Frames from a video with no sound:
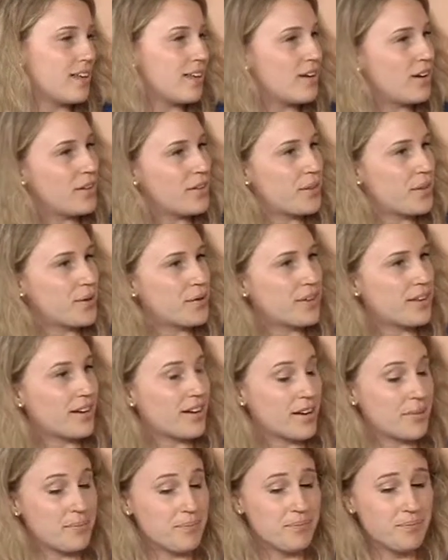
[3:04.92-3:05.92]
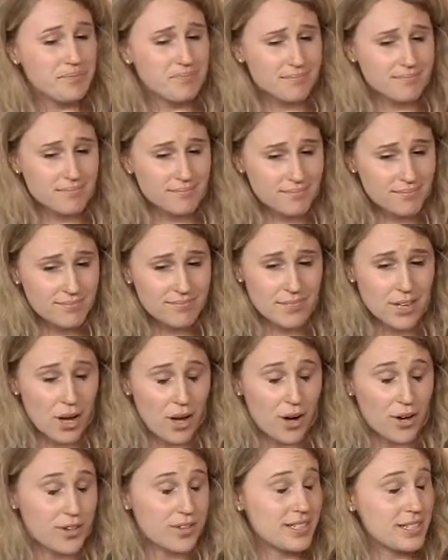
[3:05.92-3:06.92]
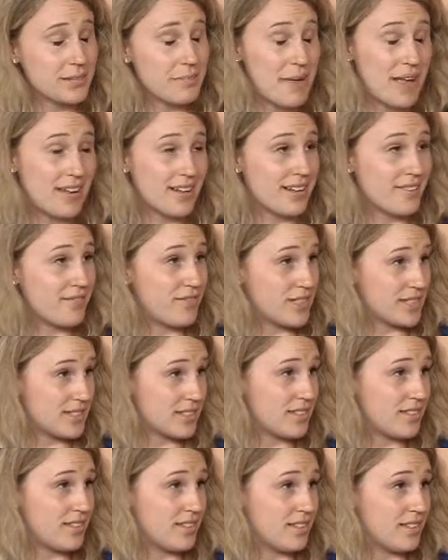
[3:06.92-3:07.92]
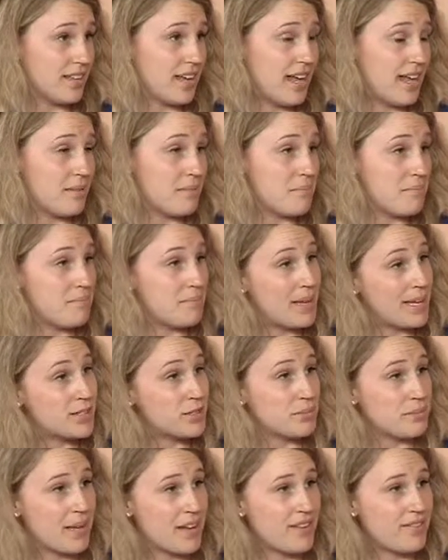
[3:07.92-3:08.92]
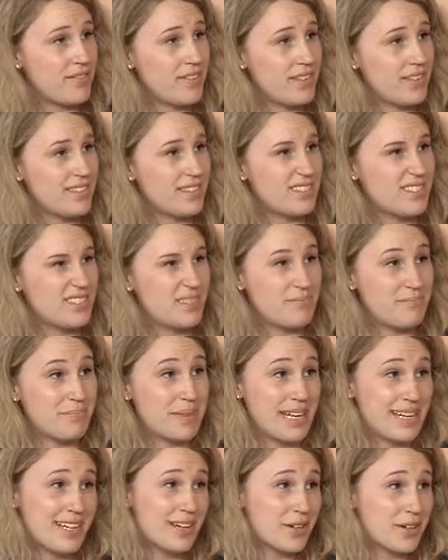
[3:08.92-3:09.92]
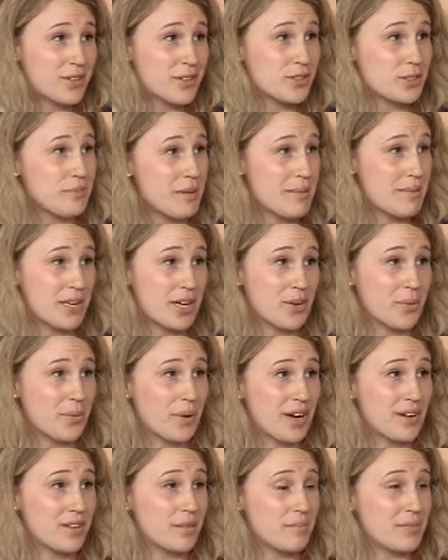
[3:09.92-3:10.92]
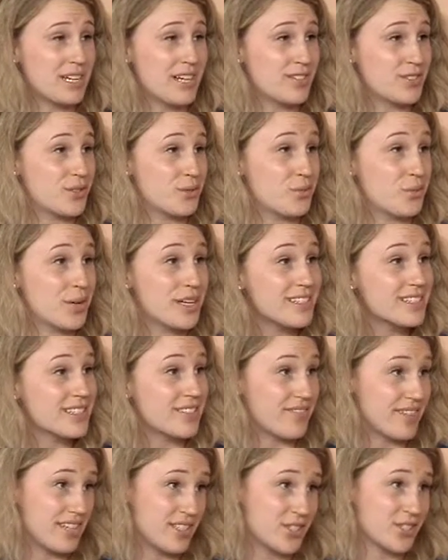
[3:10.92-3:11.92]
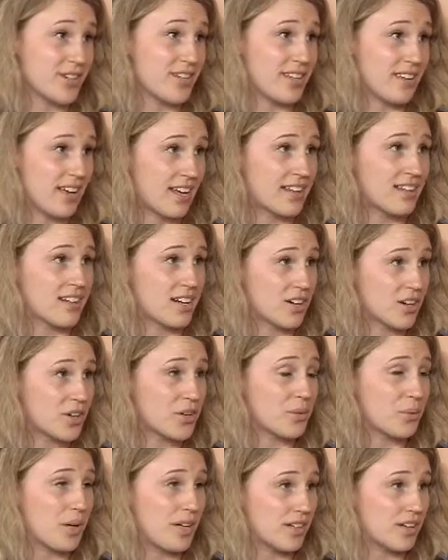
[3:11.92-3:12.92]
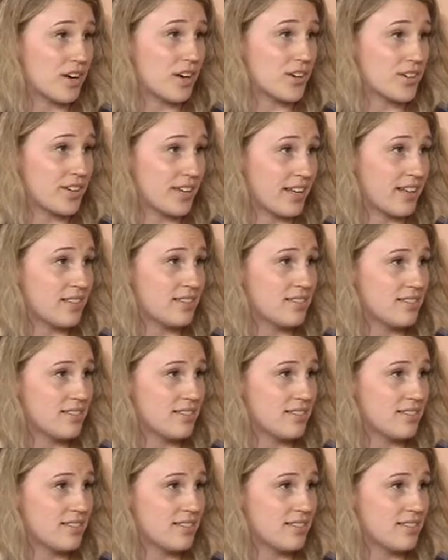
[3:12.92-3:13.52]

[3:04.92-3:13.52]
And although there are these many physical and mental benefits, many gardeners may be unaware of the potential risk of injury that can occur while gardening.